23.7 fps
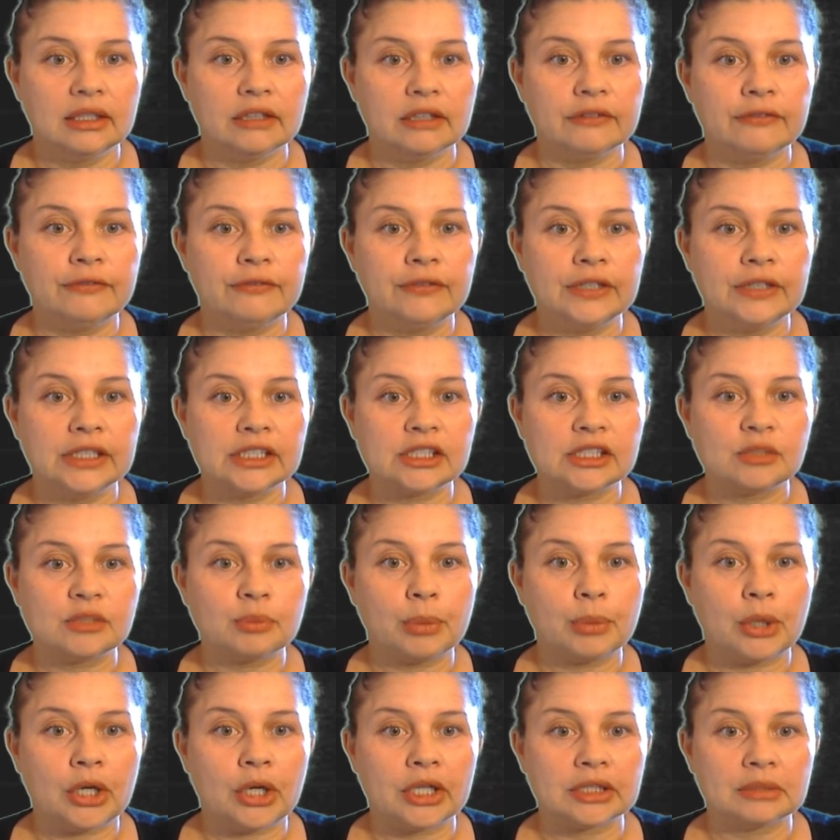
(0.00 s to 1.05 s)
the
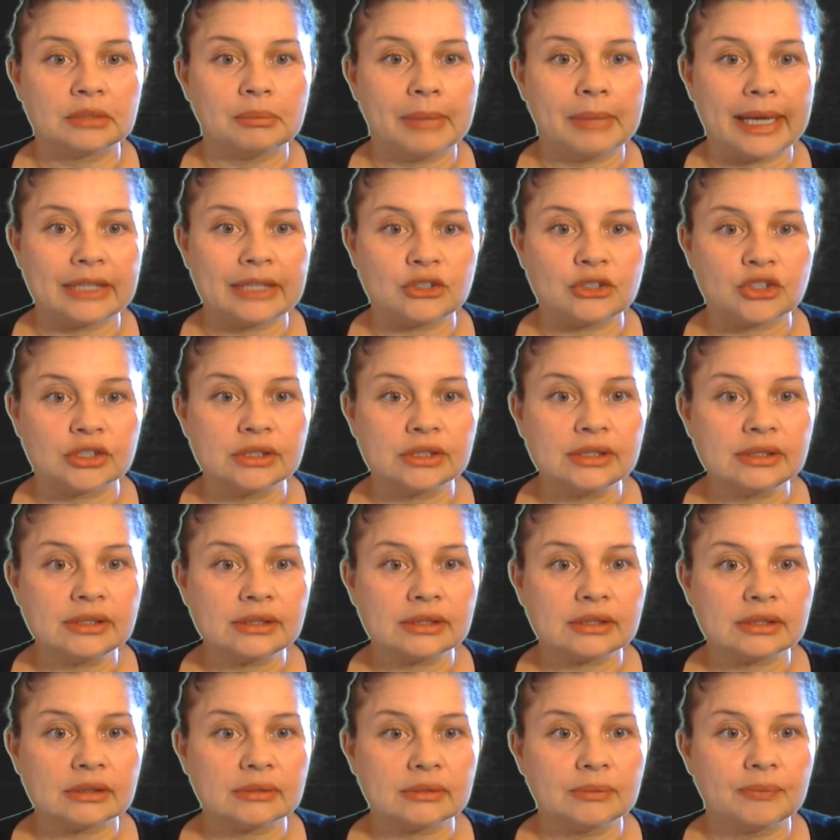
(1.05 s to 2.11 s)
first part
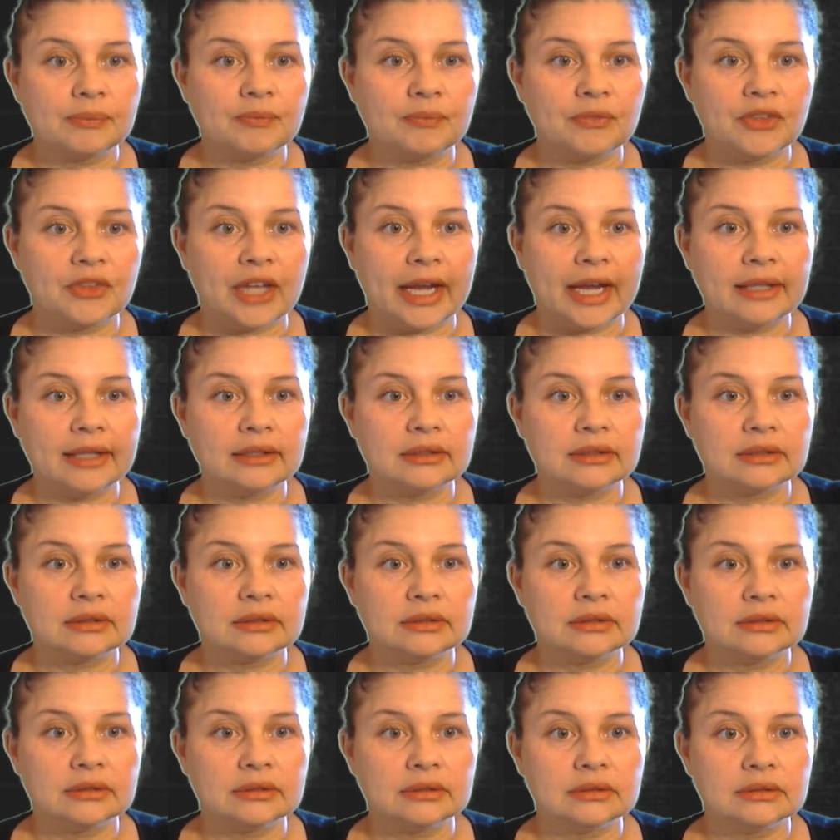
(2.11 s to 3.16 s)
matches that,
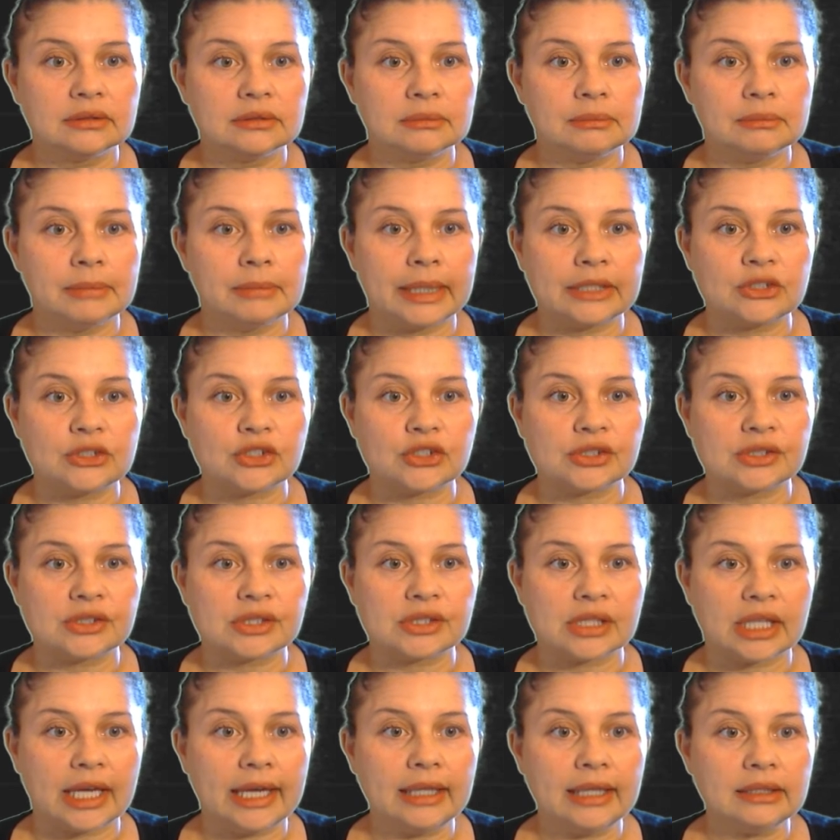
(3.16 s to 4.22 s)

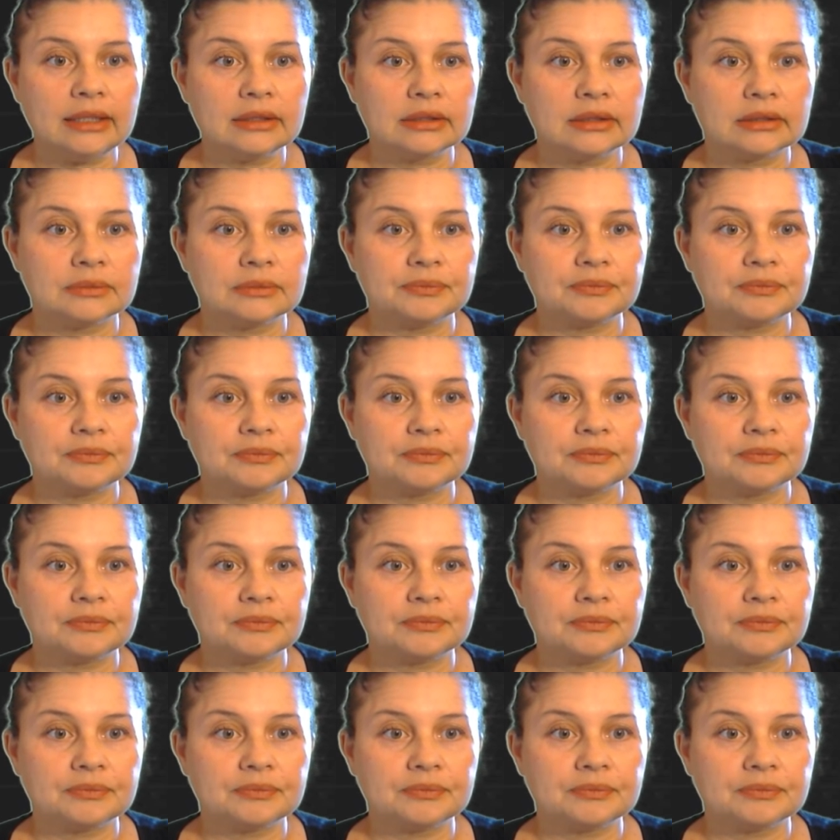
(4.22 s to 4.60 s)
matches that,